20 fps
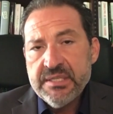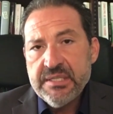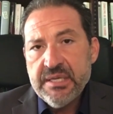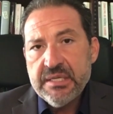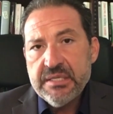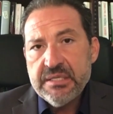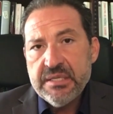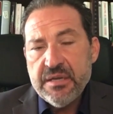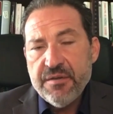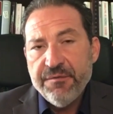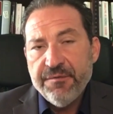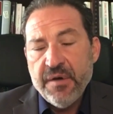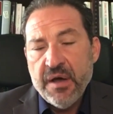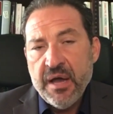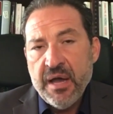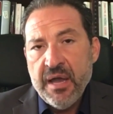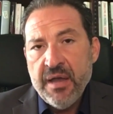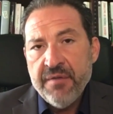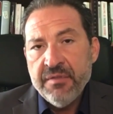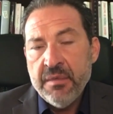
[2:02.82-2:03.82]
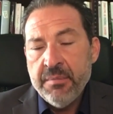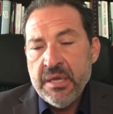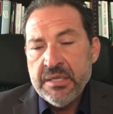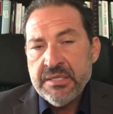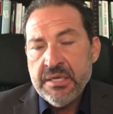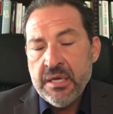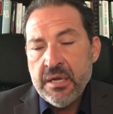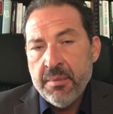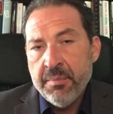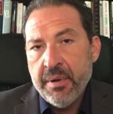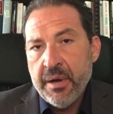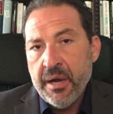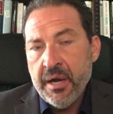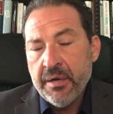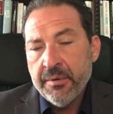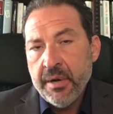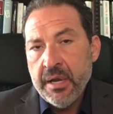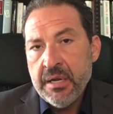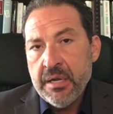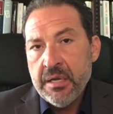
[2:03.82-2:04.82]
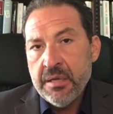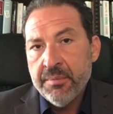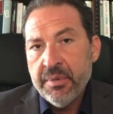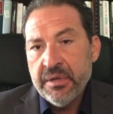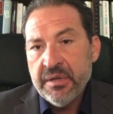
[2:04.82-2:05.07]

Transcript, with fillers: 165, and they maintain a buy rating.